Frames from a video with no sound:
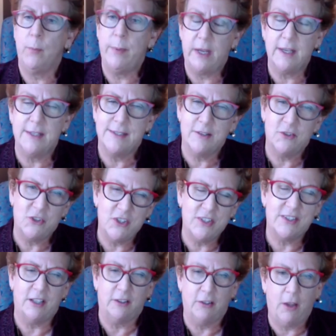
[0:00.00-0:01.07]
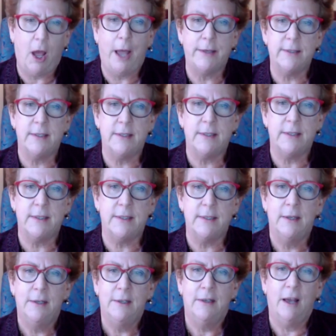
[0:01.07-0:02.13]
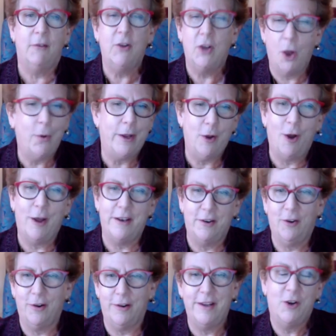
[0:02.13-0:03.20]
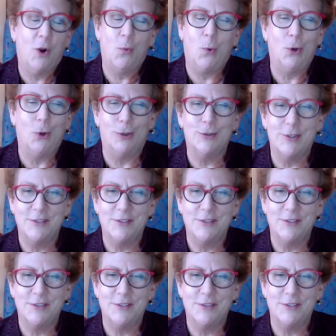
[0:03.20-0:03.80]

because there's just a lot going on in our world.